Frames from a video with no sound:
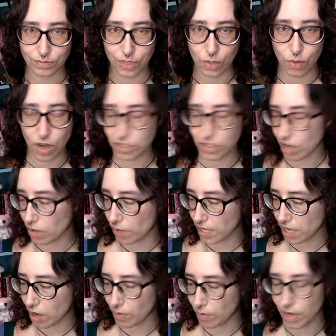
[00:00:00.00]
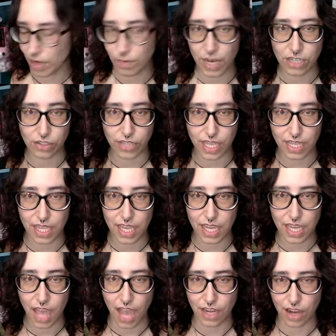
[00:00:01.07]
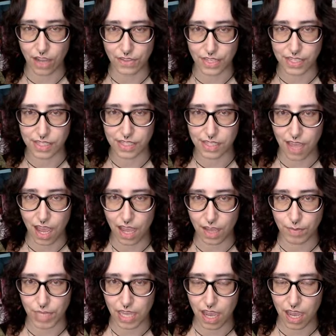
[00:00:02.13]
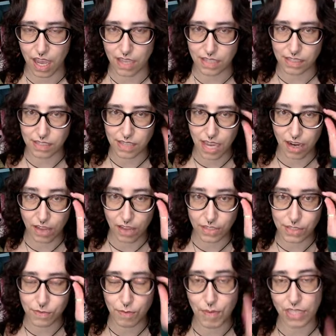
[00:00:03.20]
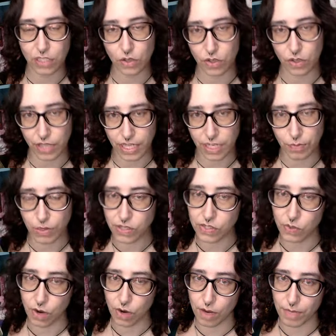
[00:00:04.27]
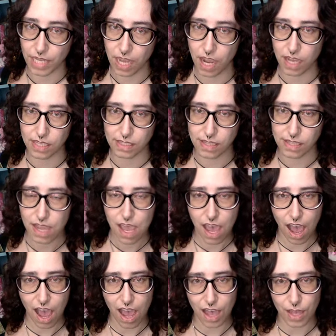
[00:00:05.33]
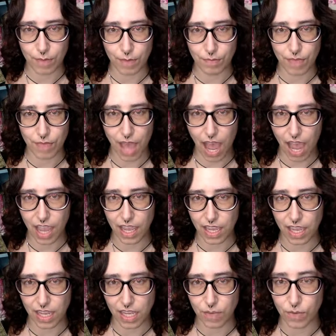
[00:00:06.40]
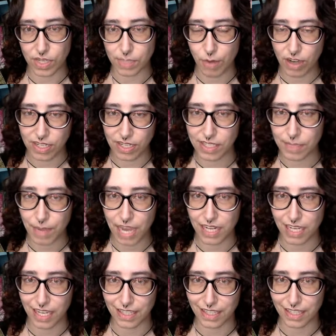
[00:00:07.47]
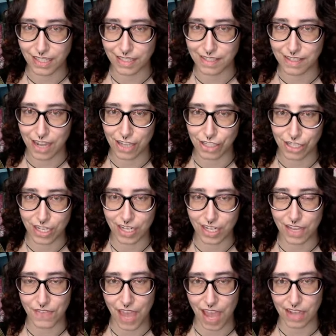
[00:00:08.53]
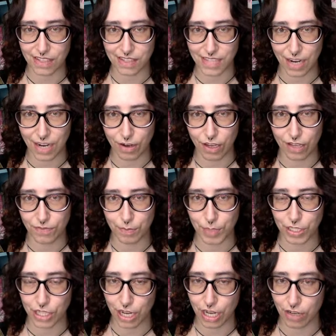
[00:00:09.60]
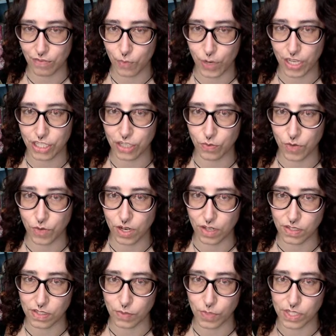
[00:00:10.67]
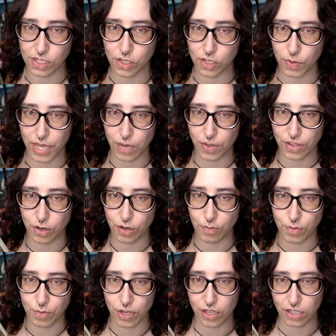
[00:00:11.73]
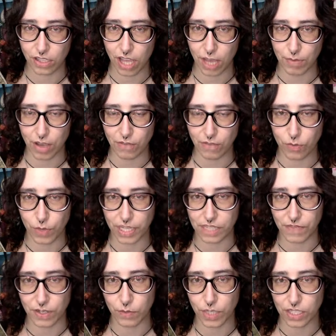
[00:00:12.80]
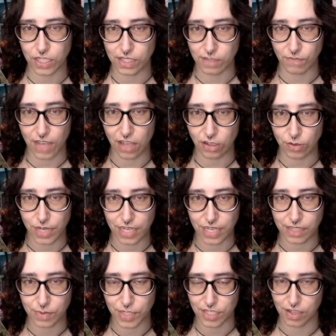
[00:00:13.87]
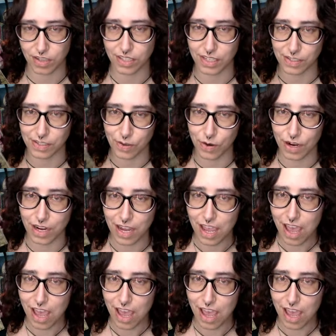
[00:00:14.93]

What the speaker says: One Dark Window by Rachel Gillig. I got this because I got this from my local indie bookstore because I was participating in the discussion that Sarah from the channel Voyage in Worlds was doing with her book club of Queens, Witches, and Valkyries, which is on Discord.